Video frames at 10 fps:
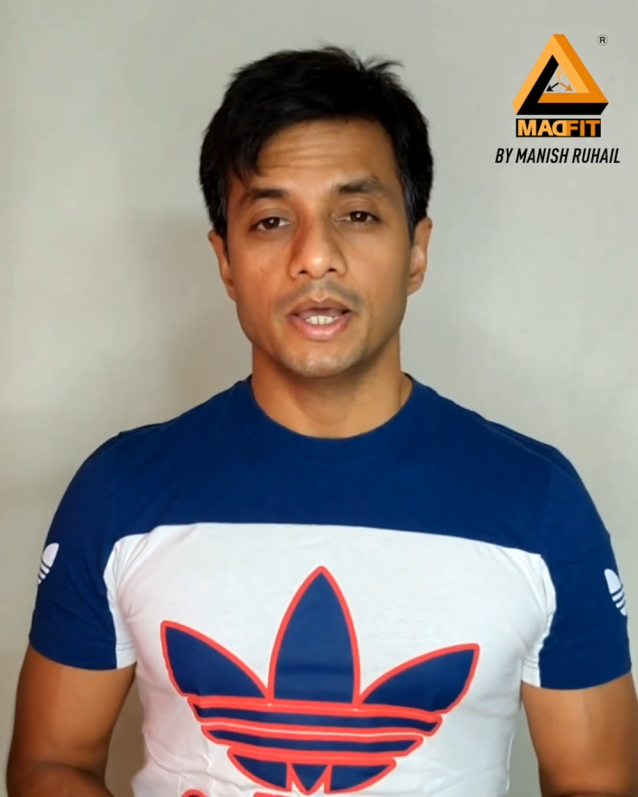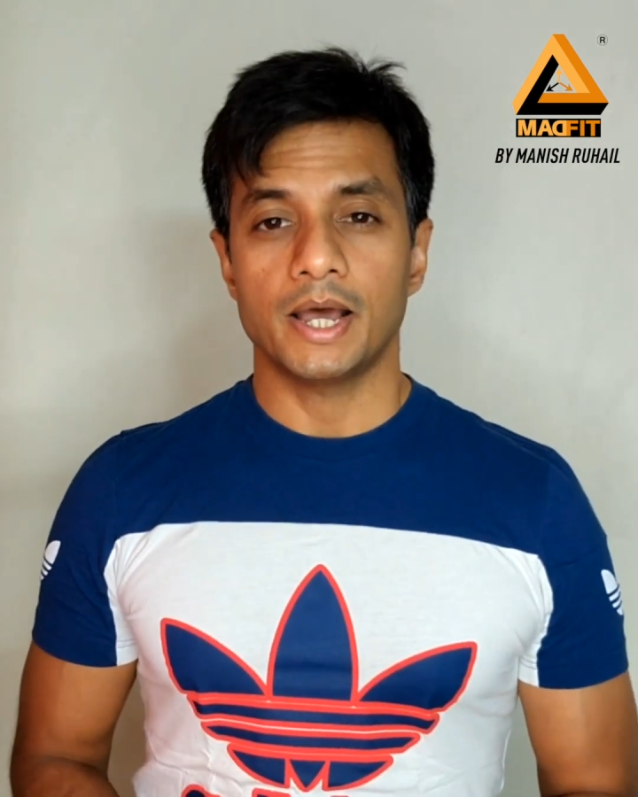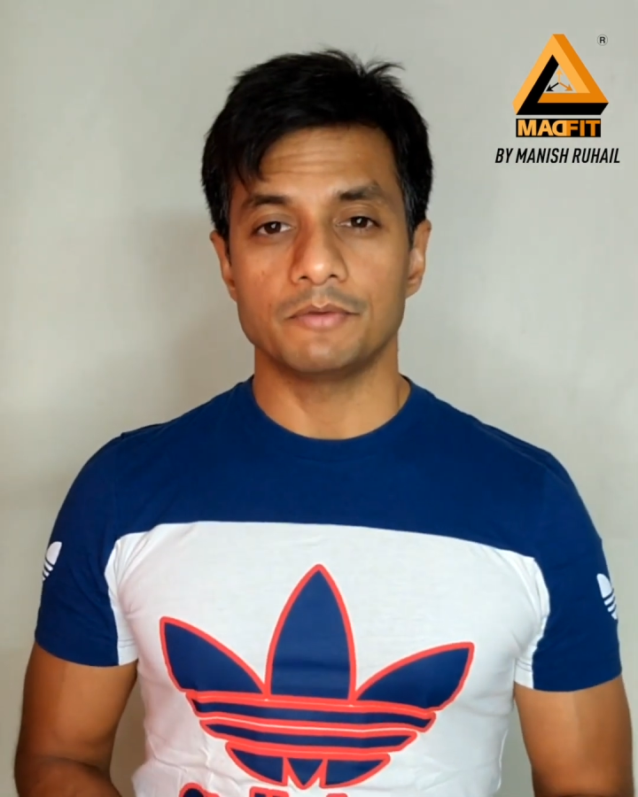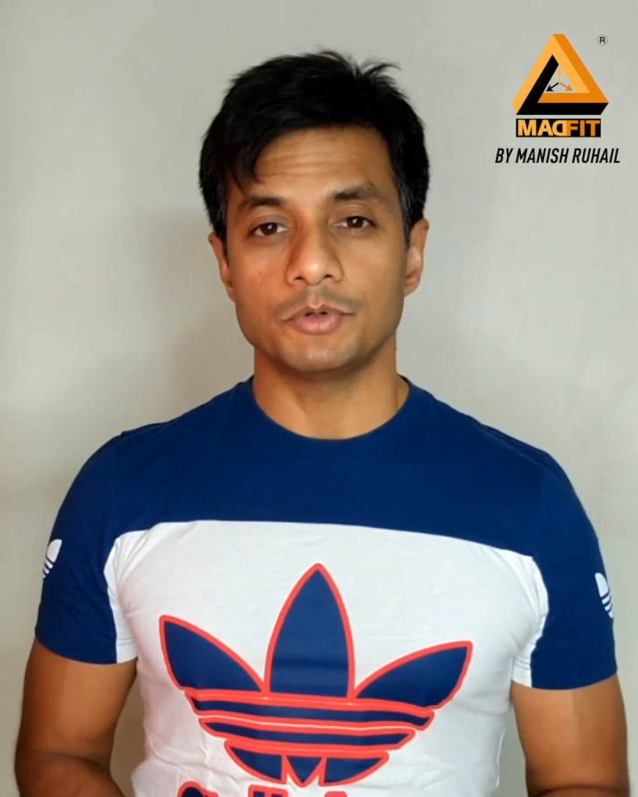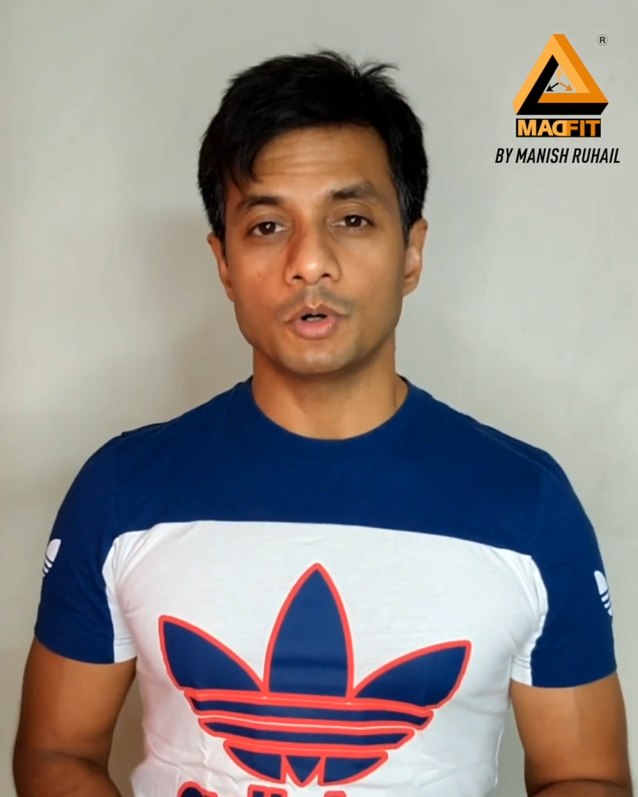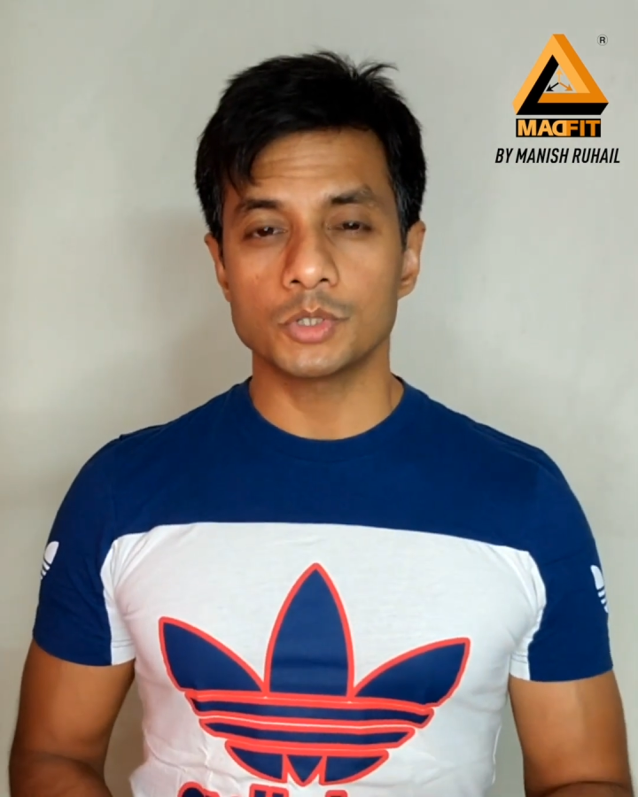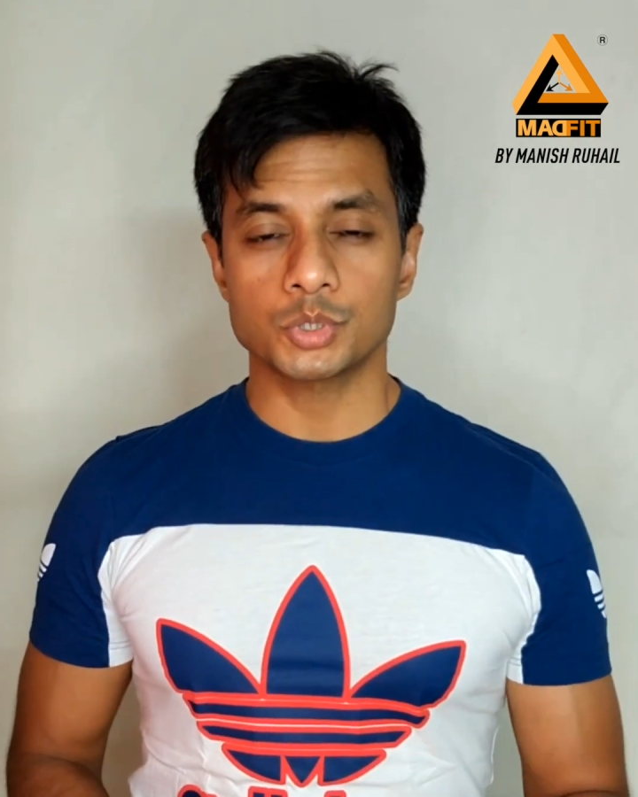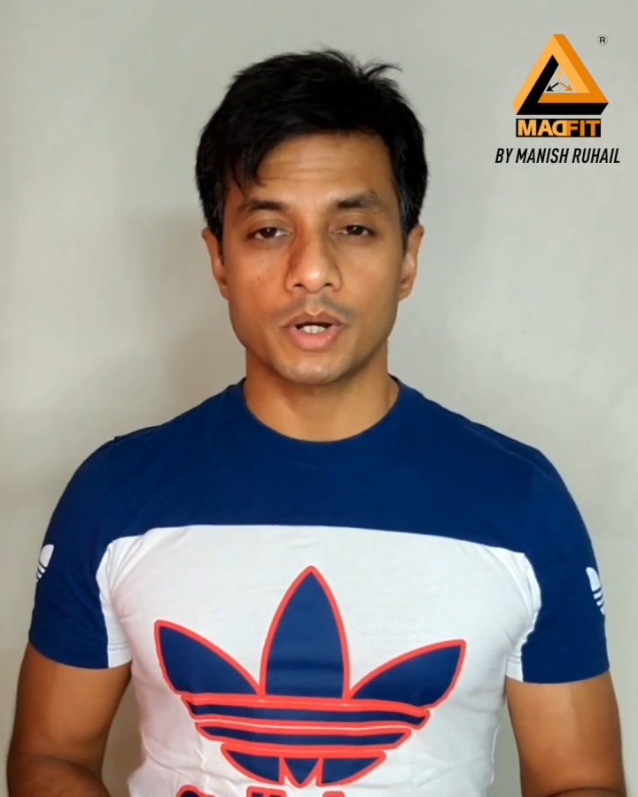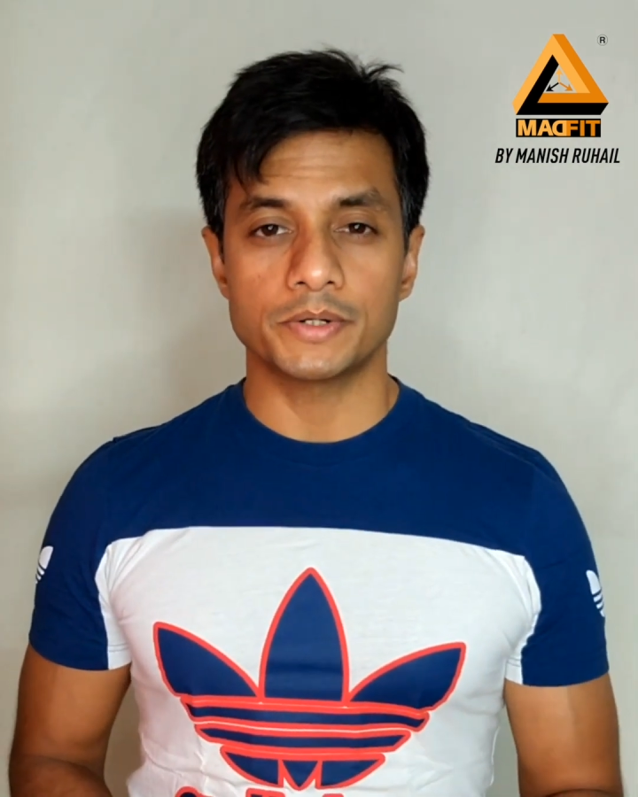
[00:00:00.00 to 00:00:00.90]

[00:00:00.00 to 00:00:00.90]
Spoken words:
and we also